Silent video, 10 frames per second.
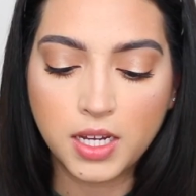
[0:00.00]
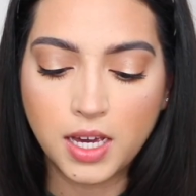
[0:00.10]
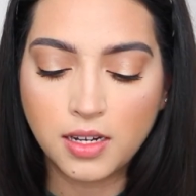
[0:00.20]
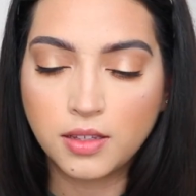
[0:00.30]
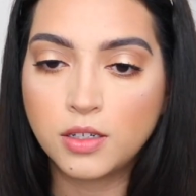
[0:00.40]
going to
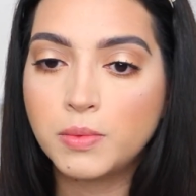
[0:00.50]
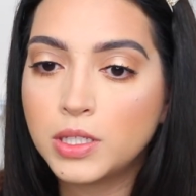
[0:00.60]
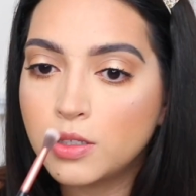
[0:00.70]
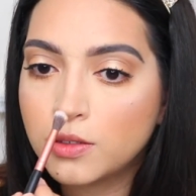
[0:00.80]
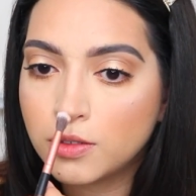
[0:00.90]
add a little bit
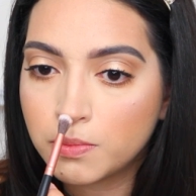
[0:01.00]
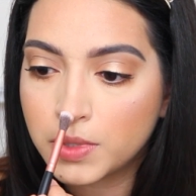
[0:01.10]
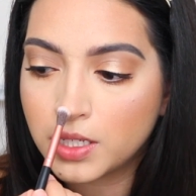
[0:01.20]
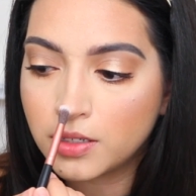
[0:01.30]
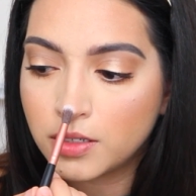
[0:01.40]
to
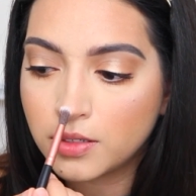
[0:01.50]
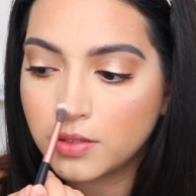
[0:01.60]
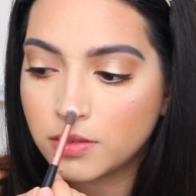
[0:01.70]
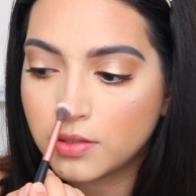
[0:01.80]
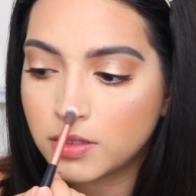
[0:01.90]
my
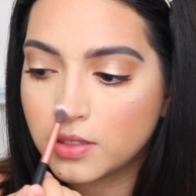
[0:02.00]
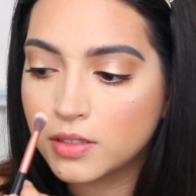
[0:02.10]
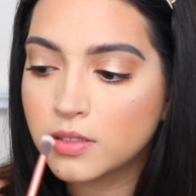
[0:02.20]
nose.